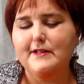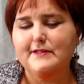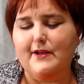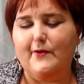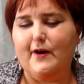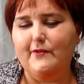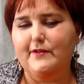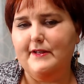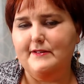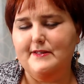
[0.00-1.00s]
So
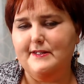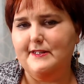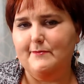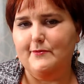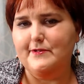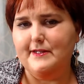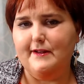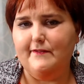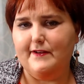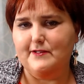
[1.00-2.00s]
only
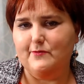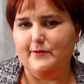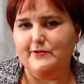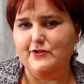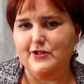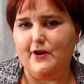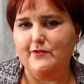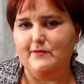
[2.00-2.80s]
60% of us will show the